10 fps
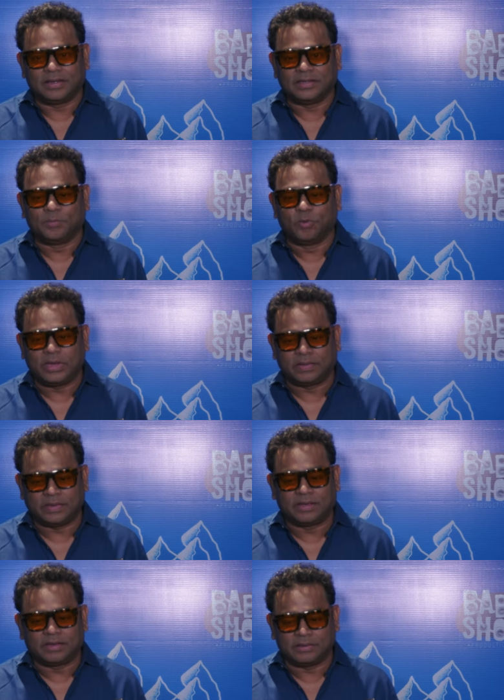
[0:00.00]
in the movie. I
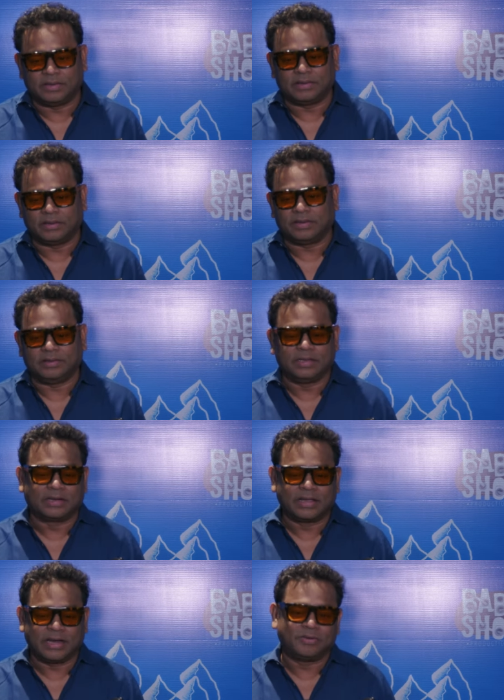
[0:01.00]
think
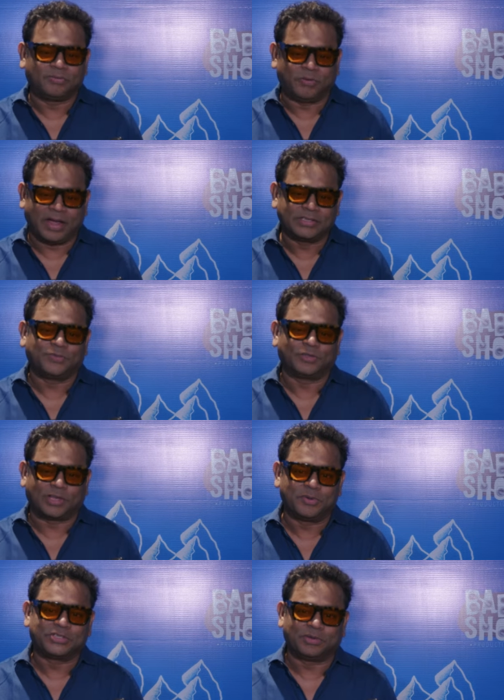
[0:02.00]
it'll get fans for
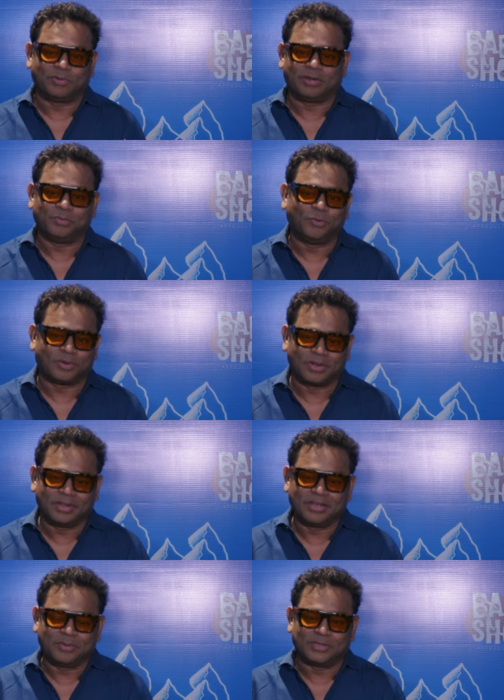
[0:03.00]
Tamil cinema more.
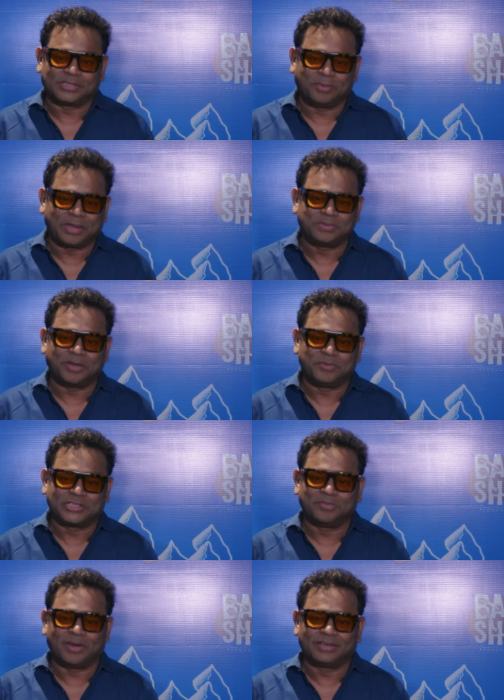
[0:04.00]
Because sometimes Tamil
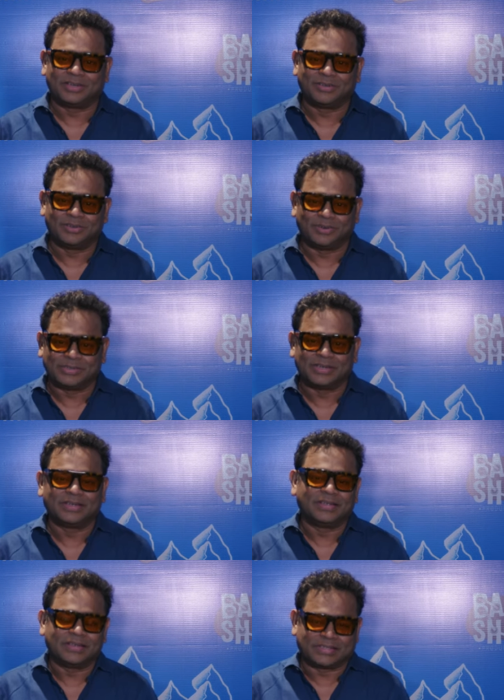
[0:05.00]
cinema and
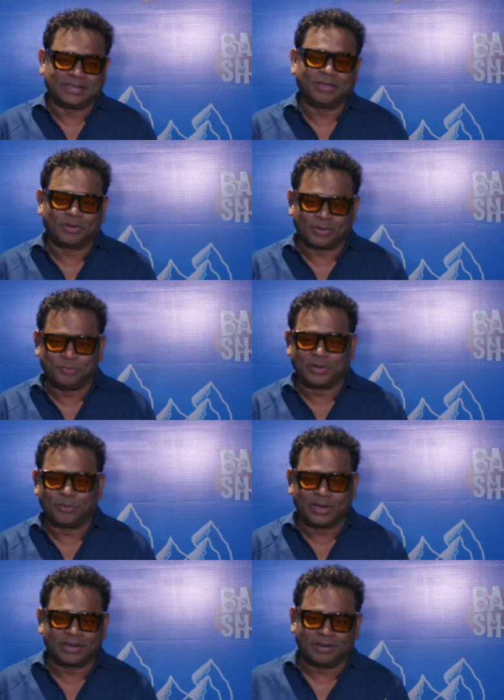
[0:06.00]
silly or gumbal
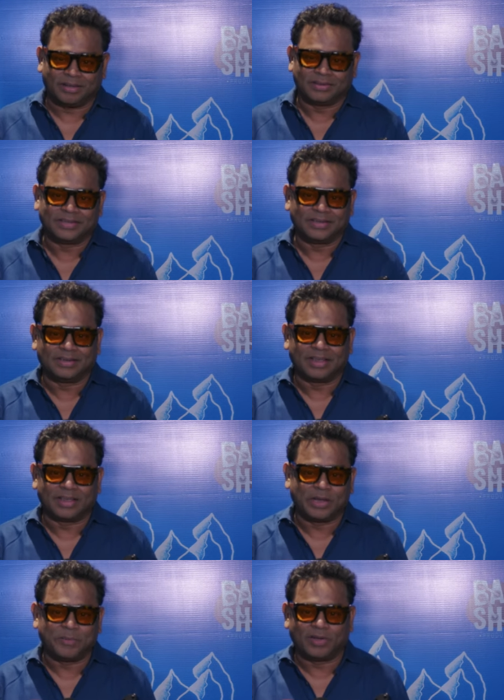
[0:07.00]
odirukalam in the
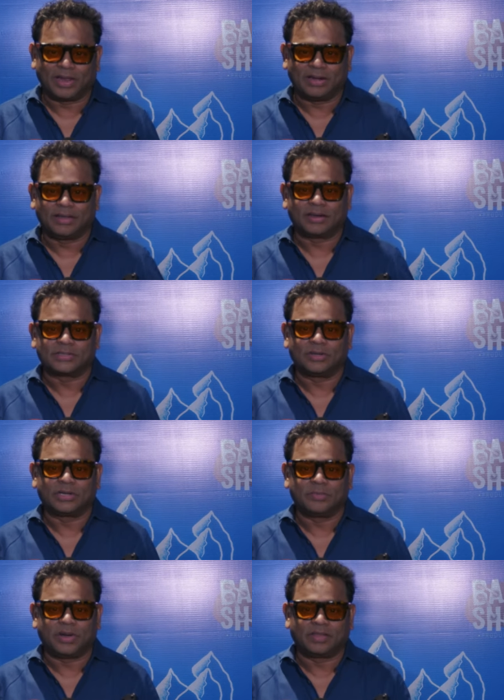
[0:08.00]
LMA violent arc or
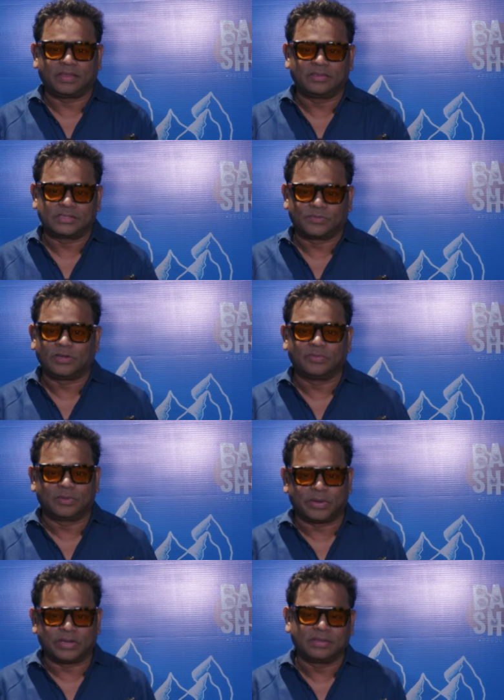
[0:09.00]
something. But I think this film
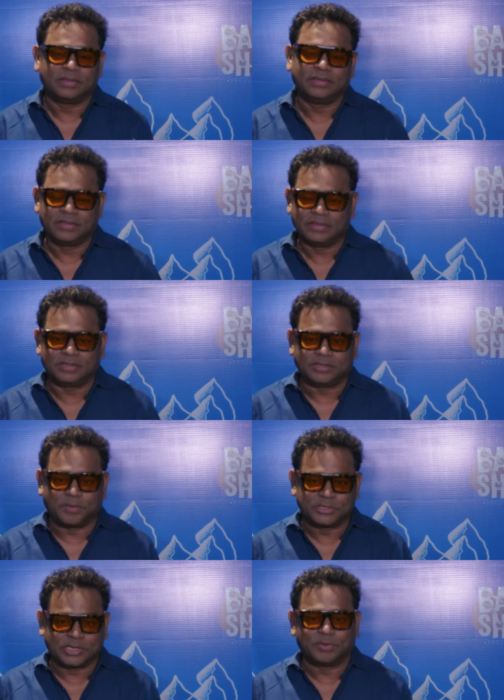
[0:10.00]
will bring
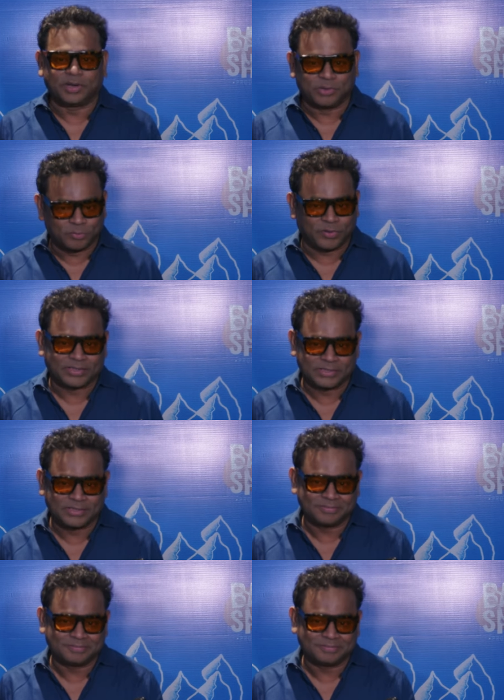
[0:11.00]
Tamil cinema new fans.